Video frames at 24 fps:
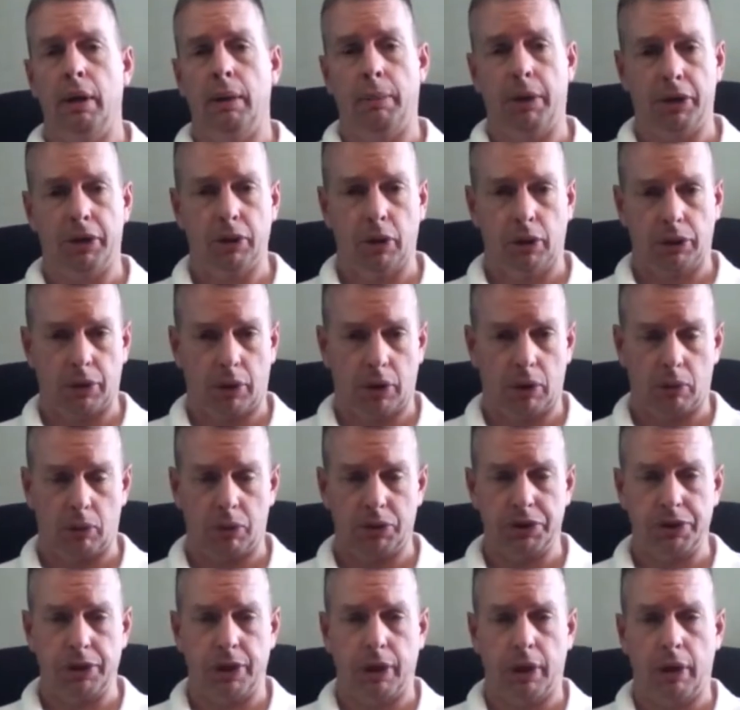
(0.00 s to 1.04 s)
My adult daughter
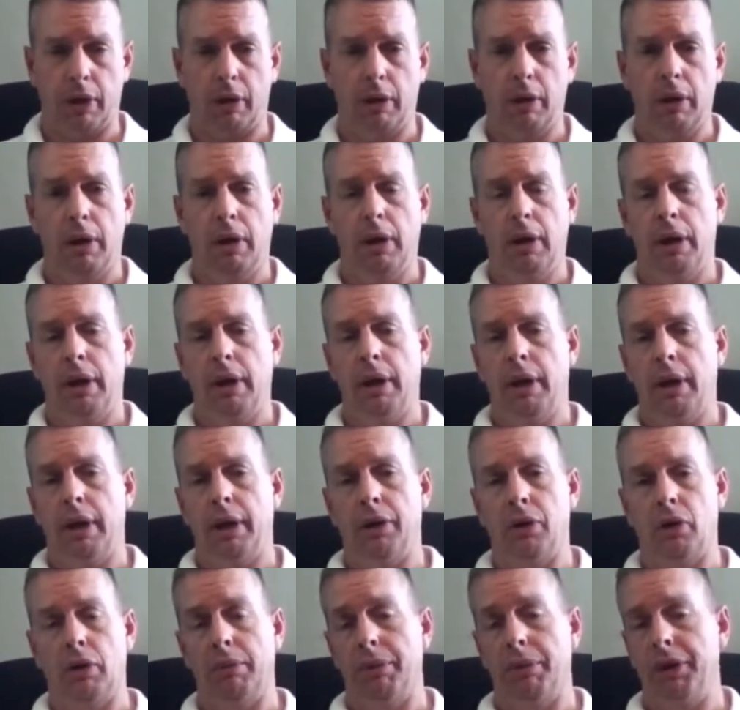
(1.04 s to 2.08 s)
was there,
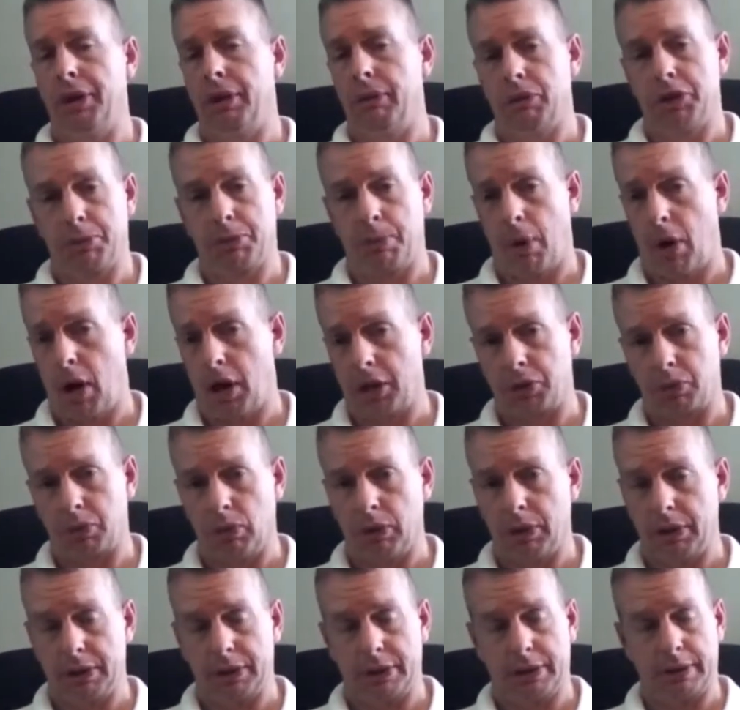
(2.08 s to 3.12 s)
and her immediate response
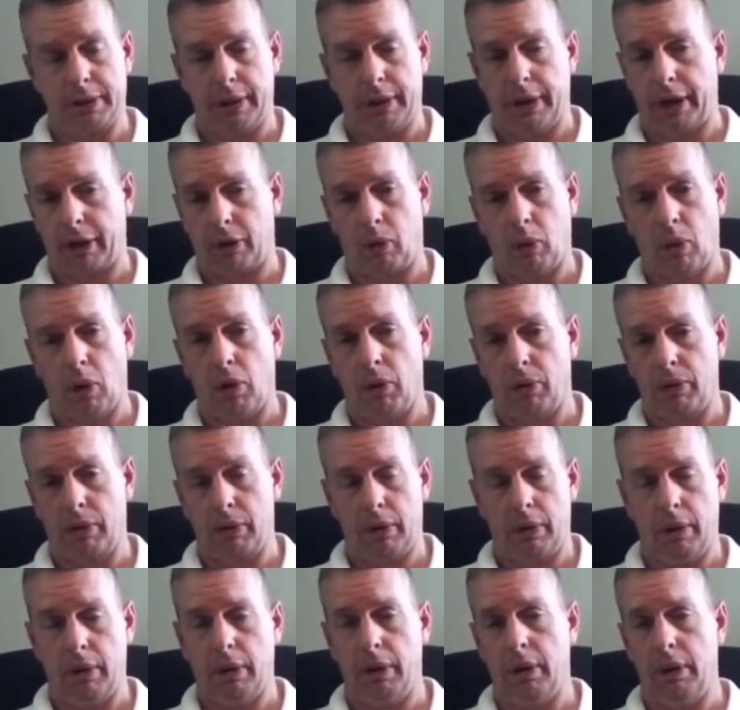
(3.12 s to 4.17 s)
was, and I quote,
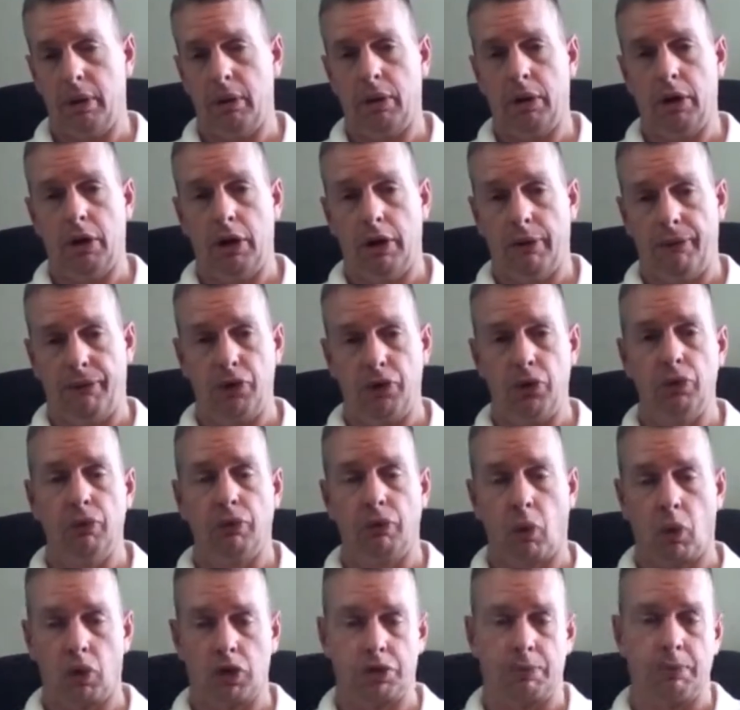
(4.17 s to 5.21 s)
"If you
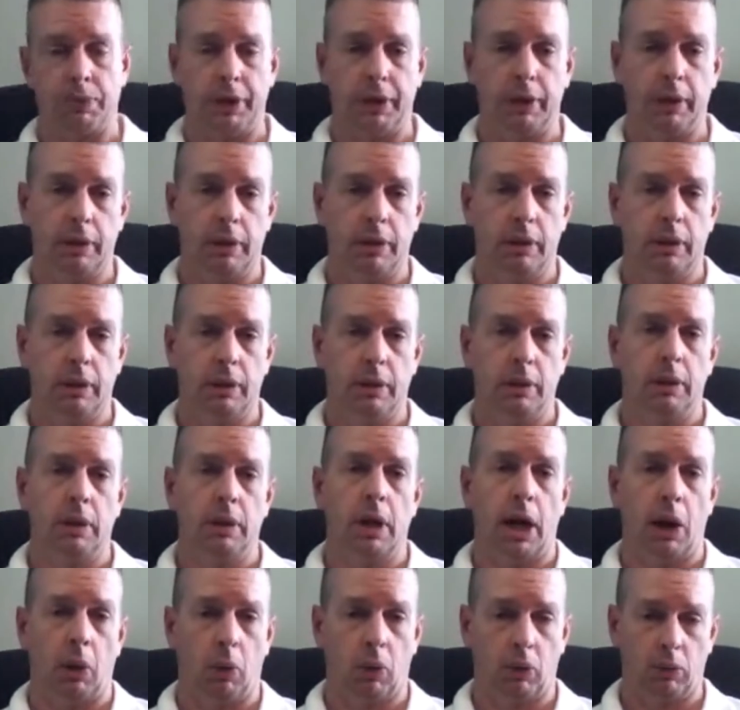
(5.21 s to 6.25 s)
divorce me,
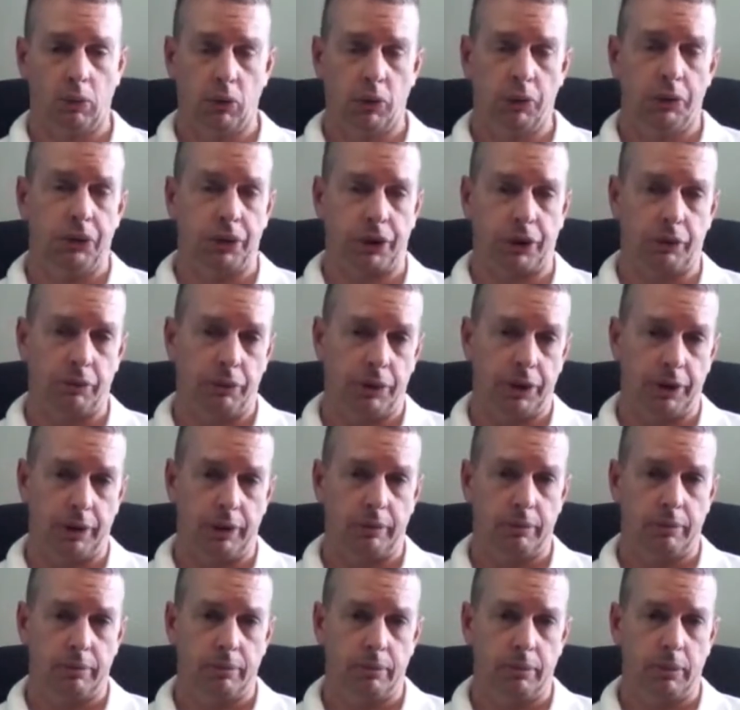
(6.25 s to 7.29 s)
I will ruin your career.
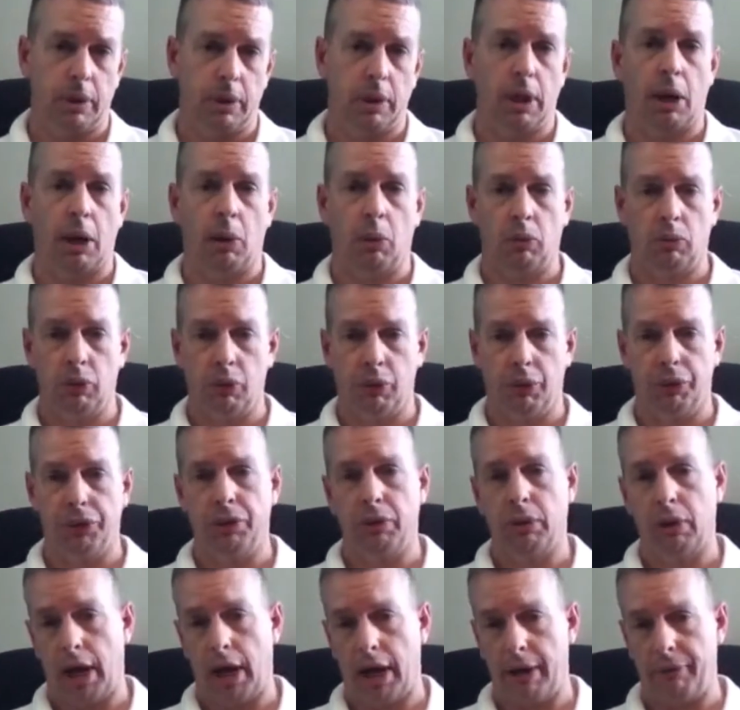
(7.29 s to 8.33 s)
I will ruin
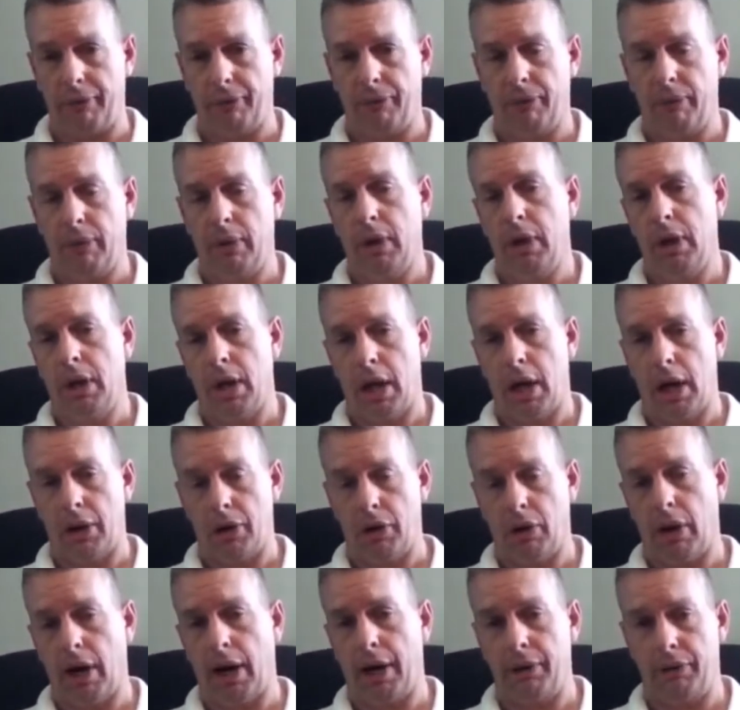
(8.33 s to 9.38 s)
your life. I
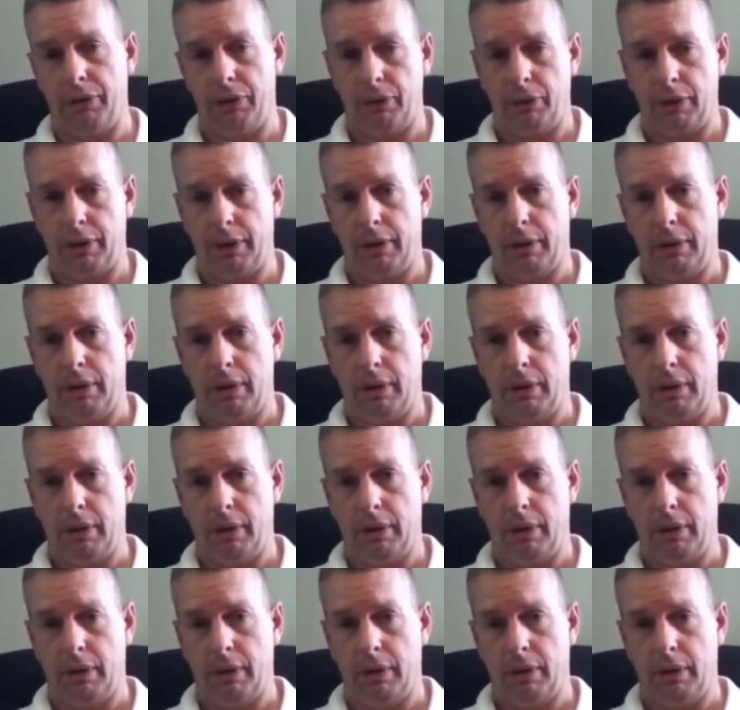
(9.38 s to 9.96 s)
know how to do it."